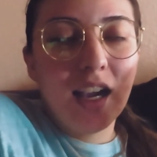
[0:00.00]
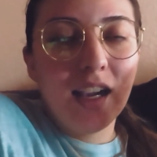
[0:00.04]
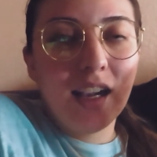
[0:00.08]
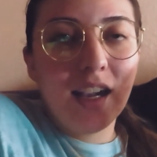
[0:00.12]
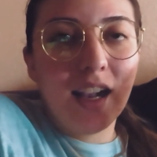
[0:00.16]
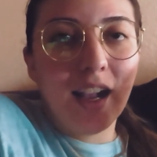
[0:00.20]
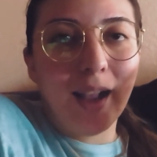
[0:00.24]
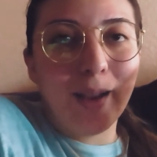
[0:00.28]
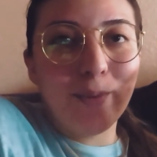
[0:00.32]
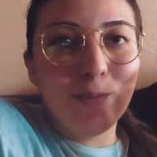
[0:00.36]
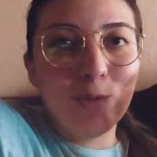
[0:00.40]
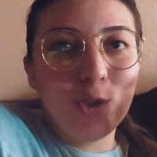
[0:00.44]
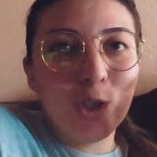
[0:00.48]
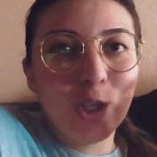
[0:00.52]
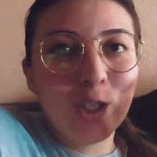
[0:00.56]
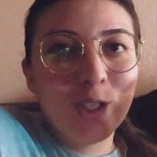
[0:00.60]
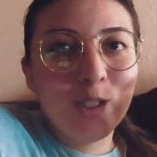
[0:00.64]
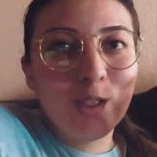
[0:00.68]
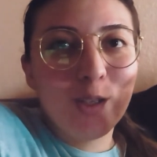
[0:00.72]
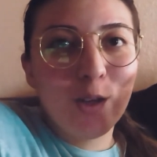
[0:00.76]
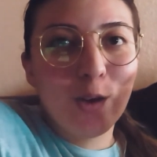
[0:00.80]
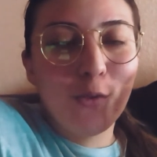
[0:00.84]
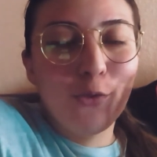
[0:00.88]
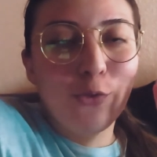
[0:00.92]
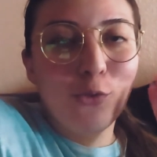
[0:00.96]
I'm
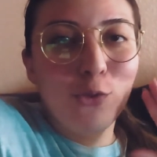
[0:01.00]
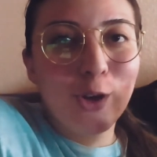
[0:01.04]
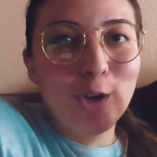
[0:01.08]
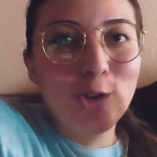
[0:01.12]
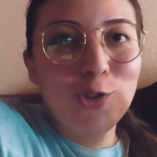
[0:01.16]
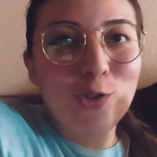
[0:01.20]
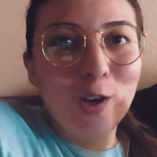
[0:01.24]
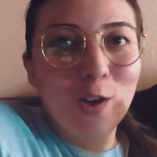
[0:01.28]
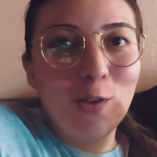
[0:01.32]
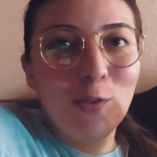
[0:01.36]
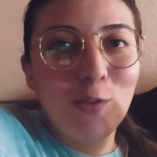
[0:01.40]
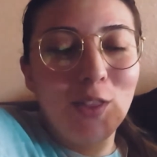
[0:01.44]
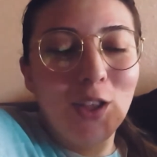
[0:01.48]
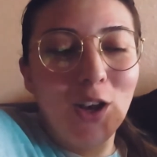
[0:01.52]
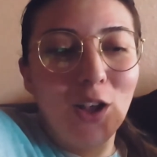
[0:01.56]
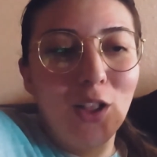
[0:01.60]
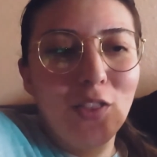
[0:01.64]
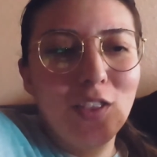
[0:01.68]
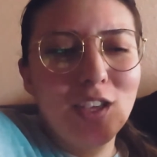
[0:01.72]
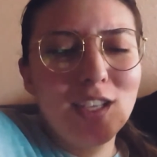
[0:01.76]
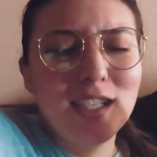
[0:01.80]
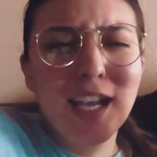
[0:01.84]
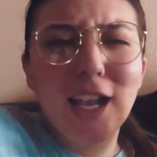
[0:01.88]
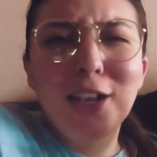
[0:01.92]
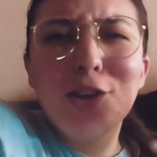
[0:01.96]
just frustrated with all
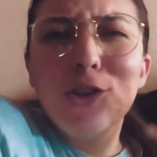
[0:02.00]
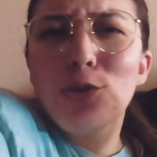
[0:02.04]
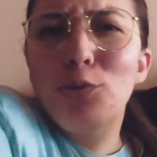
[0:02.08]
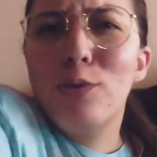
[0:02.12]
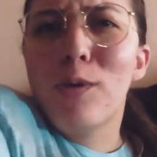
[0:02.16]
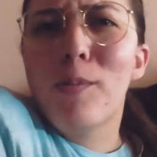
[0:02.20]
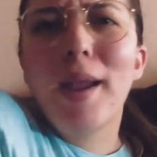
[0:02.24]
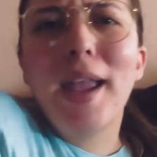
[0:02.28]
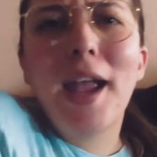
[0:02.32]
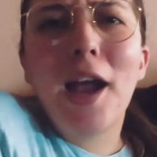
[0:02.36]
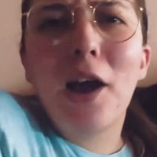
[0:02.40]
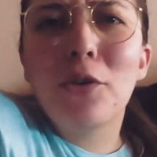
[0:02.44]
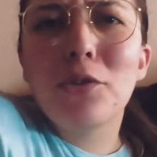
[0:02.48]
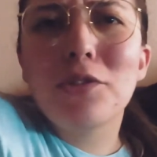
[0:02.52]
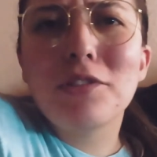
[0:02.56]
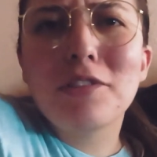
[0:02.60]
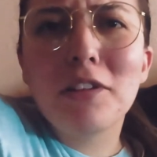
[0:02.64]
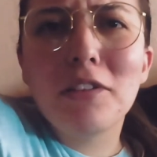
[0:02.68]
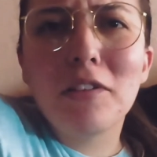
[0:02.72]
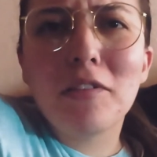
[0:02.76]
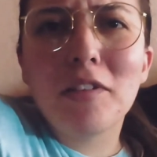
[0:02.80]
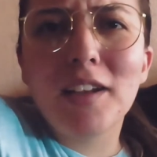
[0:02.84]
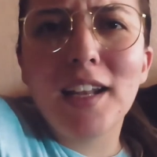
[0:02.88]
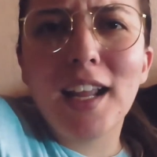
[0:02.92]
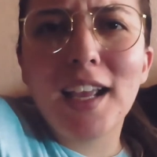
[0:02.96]
this. I just want my house to
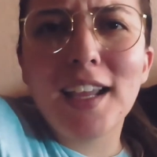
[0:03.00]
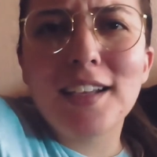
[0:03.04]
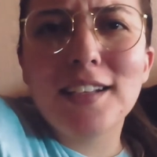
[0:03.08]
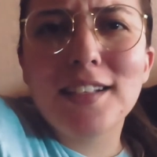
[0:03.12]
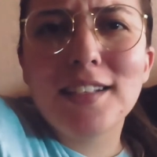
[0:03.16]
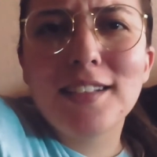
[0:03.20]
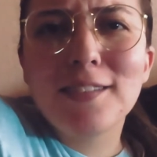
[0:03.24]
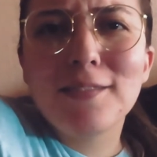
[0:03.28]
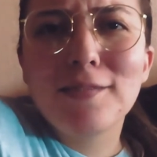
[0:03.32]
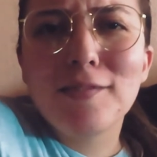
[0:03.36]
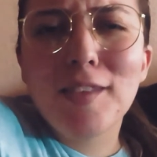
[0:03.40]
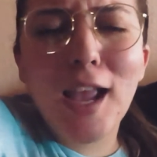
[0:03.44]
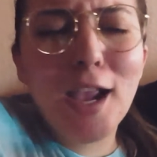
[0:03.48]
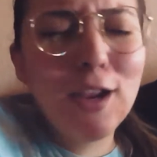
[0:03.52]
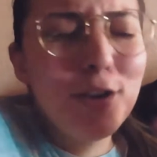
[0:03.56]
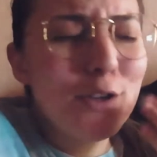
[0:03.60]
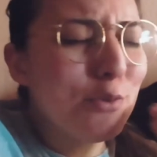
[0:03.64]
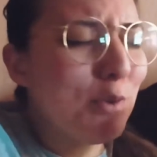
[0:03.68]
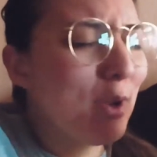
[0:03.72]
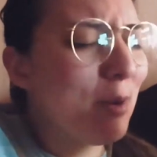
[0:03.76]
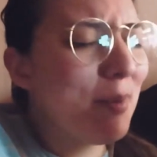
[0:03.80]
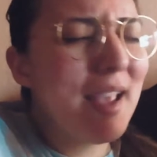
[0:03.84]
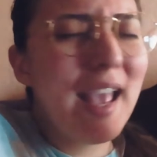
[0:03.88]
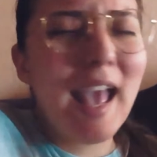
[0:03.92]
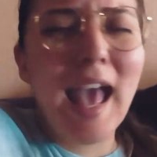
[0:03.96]
look nice. I just
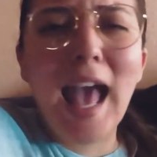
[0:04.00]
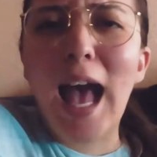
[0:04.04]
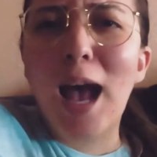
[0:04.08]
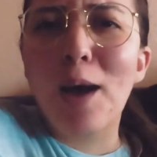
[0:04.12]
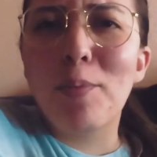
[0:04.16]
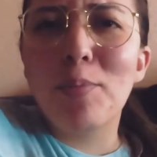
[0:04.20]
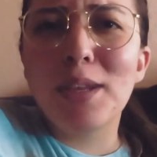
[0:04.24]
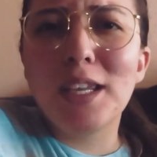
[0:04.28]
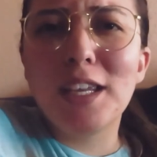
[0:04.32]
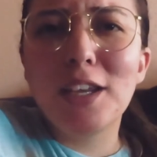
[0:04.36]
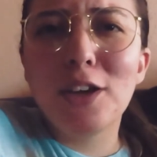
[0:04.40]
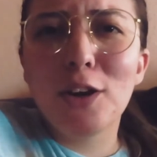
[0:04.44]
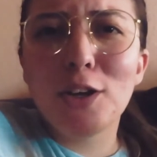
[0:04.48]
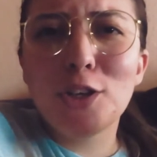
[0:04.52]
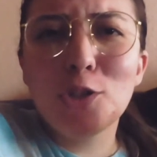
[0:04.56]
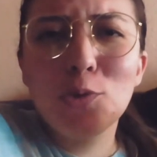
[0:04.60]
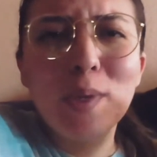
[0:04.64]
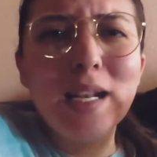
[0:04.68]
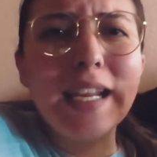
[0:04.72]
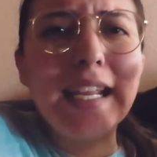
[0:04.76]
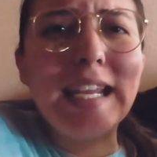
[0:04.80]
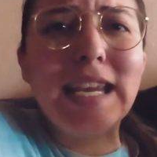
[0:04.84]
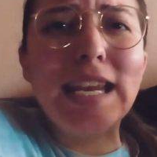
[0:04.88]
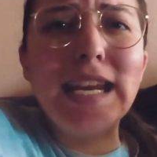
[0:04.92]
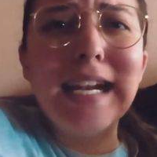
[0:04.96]
want to be happy here. I just
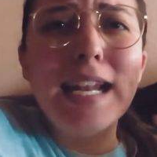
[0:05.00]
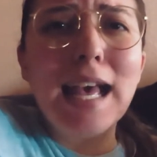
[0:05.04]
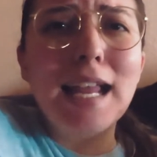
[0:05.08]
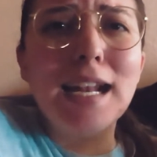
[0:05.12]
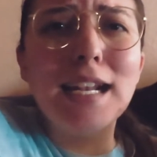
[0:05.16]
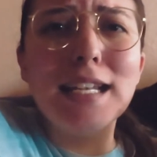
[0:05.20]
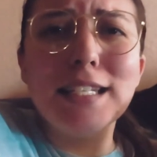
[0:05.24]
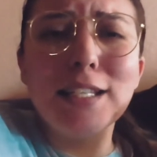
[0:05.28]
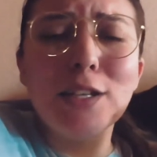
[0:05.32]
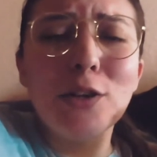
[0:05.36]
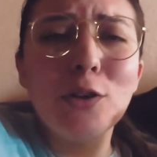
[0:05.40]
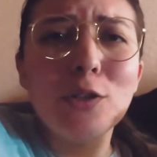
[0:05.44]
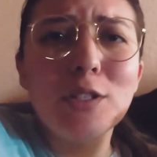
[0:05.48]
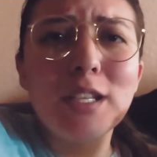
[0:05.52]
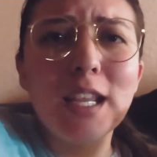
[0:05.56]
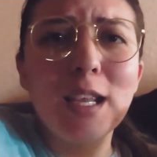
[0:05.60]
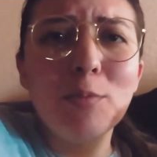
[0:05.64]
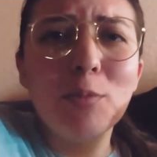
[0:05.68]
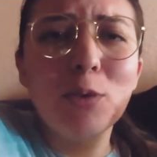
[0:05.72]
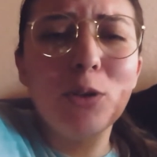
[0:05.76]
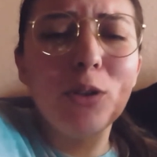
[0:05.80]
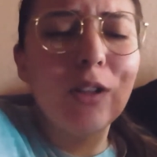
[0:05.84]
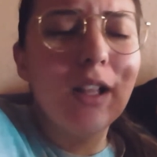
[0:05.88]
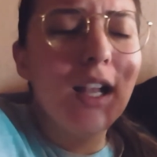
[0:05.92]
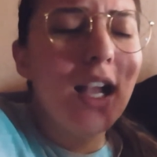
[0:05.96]
want to eat at a dinner
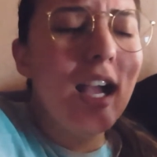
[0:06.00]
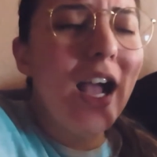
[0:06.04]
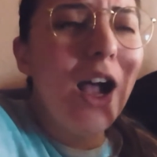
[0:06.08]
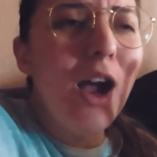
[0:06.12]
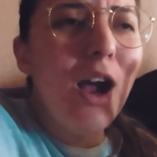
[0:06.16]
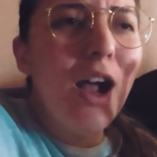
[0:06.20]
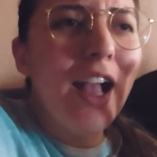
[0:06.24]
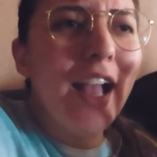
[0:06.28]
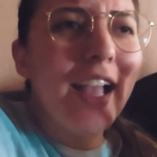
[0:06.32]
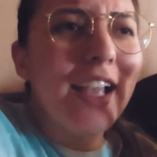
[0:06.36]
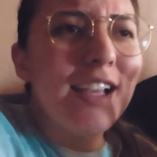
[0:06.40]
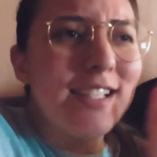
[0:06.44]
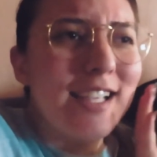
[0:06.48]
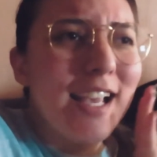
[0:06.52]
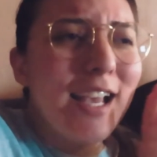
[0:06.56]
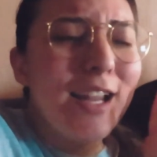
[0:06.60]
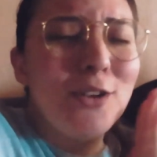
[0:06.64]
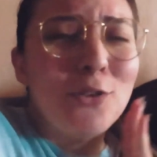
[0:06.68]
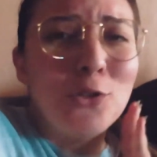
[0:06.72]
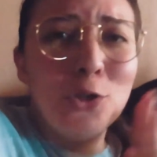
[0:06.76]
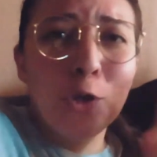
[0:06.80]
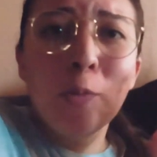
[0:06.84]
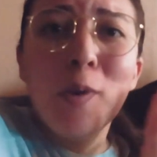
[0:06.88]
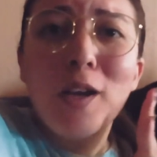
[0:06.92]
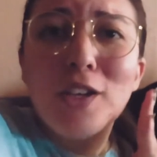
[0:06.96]
table. Is
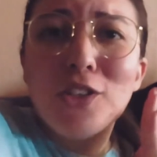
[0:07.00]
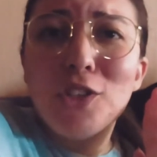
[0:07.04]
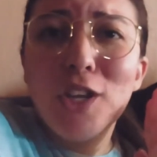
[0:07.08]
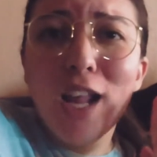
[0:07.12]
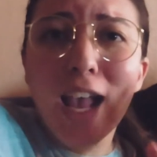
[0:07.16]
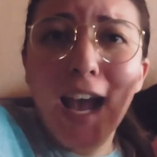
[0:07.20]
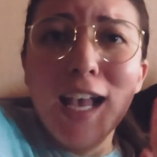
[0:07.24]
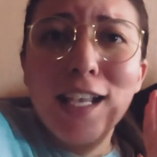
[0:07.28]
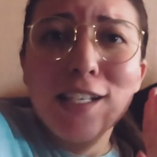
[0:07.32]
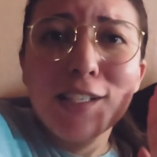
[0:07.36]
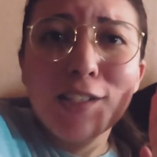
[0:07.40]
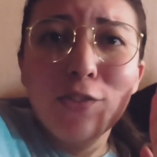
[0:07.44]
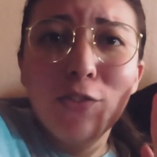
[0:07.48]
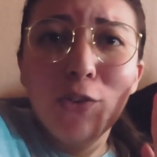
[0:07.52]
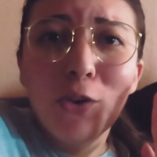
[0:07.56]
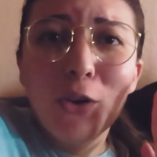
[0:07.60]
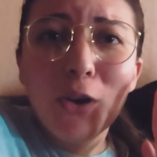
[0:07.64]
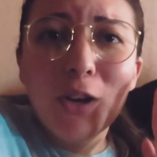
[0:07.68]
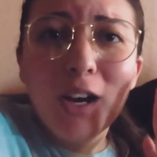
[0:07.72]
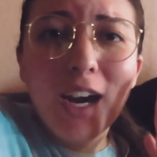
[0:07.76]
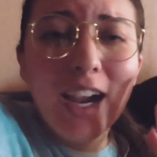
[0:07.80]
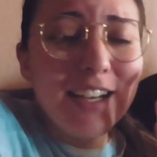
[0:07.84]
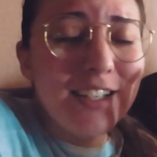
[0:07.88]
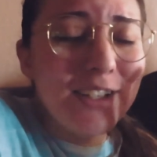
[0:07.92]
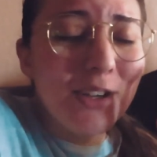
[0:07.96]
that too much to ask
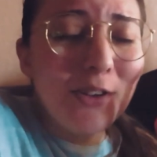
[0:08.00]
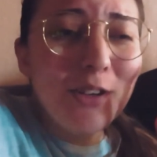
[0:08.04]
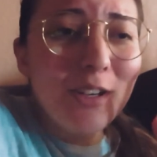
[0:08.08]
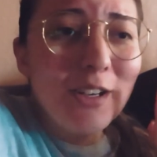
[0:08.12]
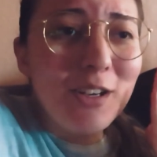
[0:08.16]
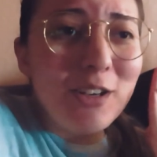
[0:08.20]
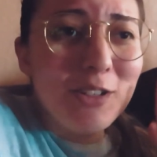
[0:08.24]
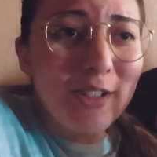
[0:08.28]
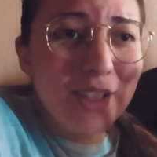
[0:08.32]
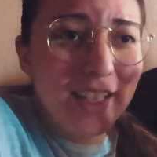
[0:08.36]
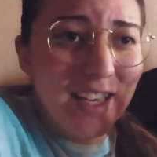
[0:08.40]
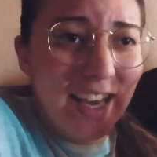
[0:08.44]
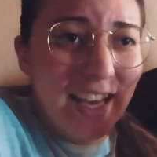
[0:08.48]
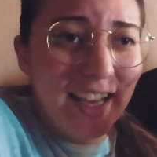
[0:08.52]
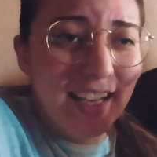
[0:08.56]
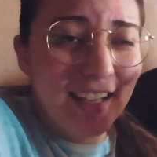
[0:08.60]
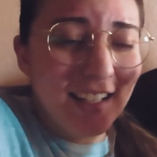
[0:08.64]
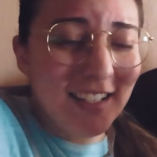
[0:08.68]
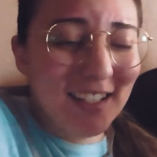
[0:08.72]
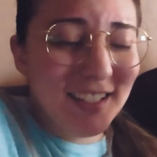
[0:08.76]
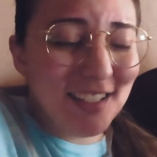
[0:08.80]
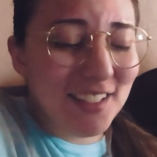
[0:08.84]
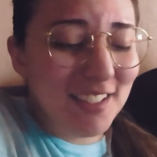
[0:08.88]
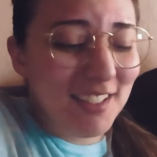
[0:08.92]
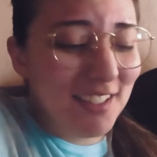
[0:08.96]
for? I don't
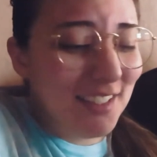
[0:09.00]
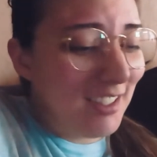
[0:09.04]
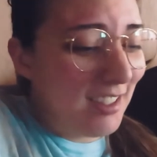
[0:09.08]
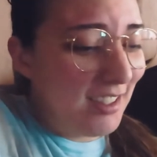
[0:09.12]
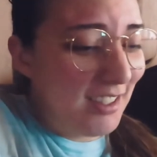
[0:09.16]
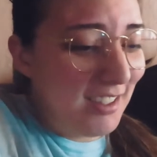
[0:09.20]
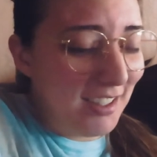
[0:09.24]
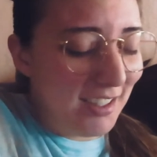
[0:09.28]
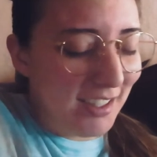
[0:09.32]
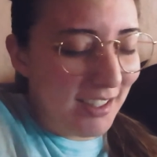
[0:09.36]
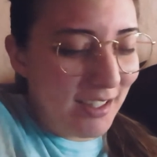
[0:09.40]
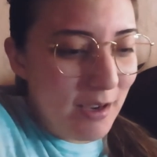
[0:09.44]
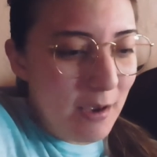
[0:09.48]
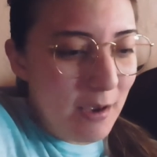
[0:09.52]
understand. Ugh.